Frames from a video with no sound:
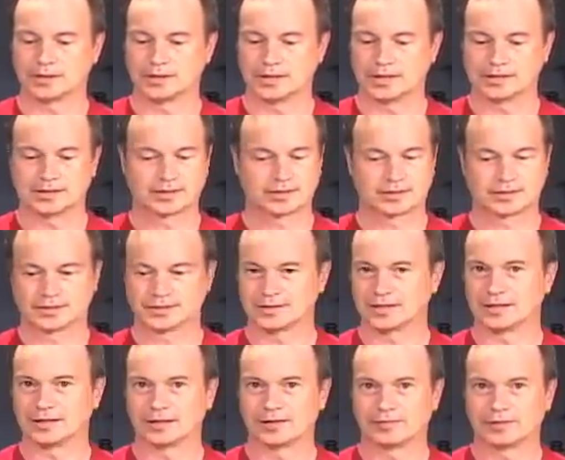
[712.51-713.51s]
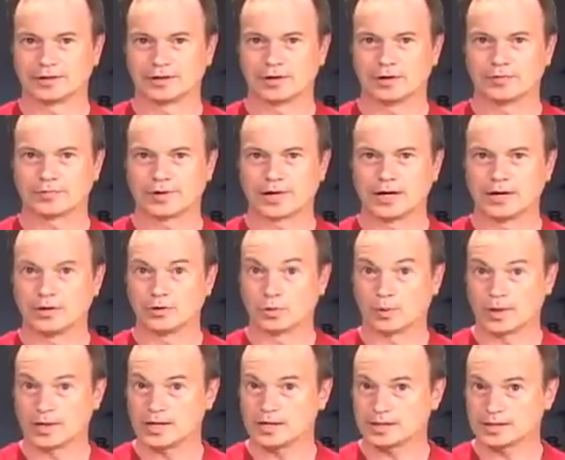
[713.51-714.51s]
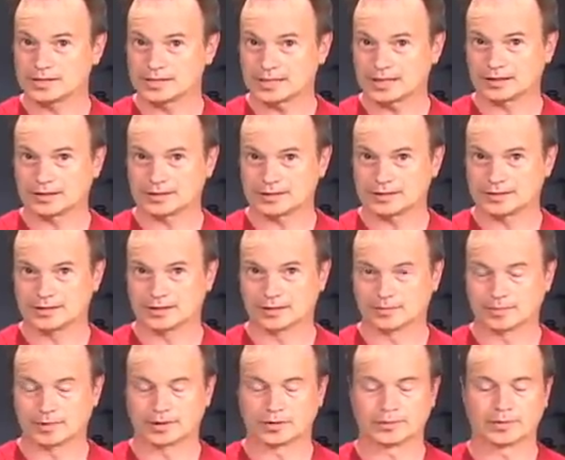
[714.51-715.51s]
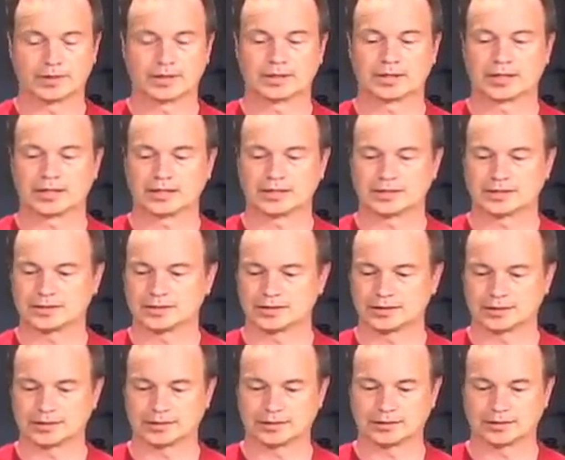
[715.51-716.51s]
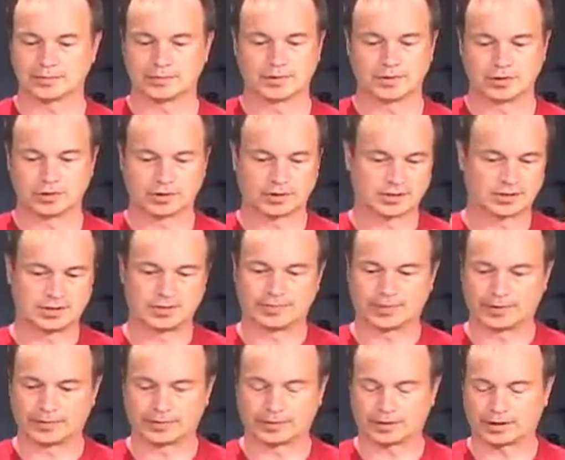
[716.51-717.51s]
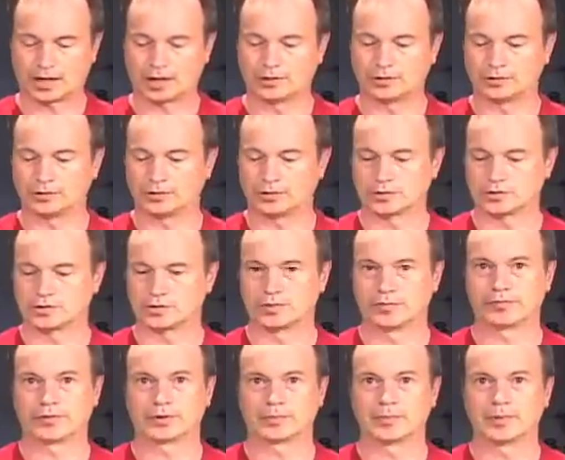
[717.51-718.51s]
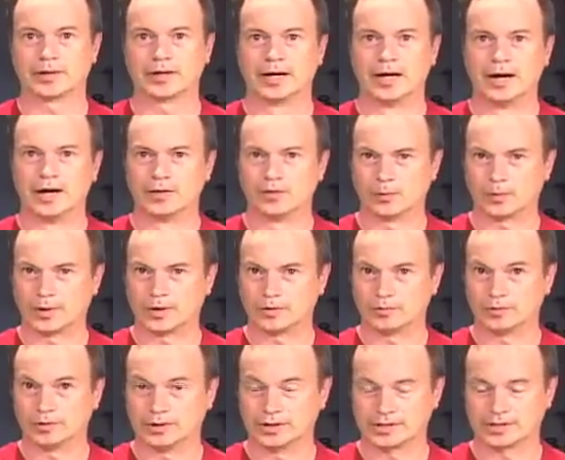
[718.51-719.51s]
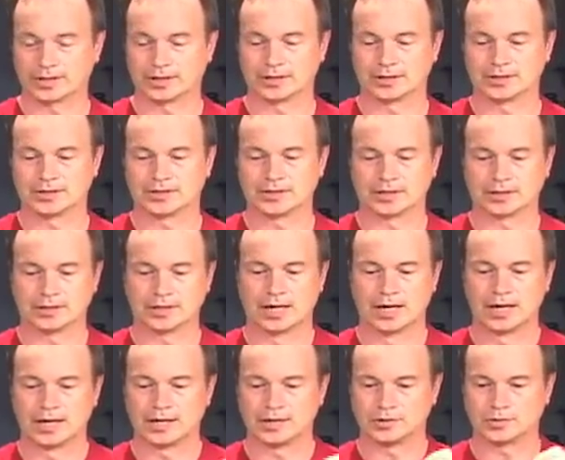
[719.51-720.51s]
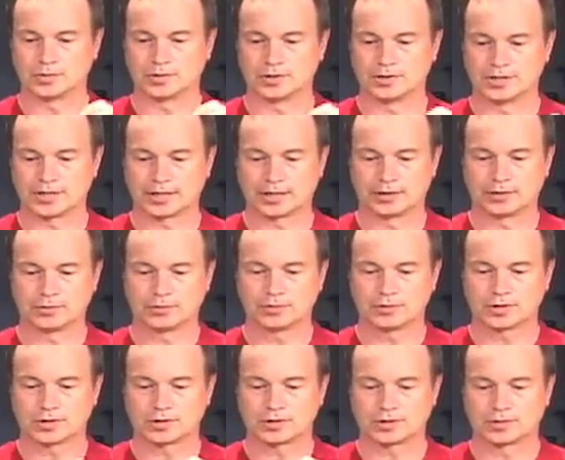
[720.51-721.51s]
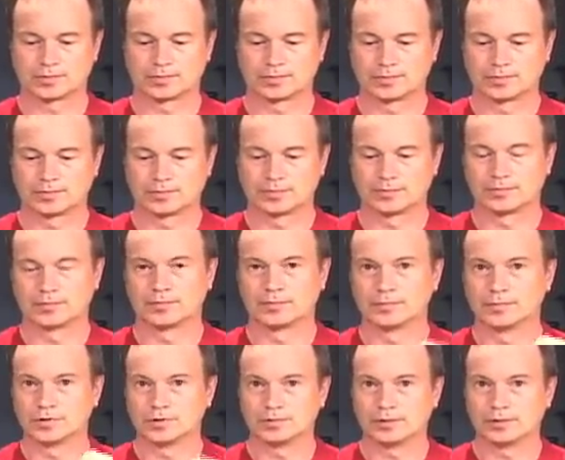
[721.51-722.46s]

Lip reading: It's a lovely loaf, and the way you can tell it's done, by the way, in case, I mean, you can see by the color it looks terrific, but the way to really tell it it's done is when you take it out, just do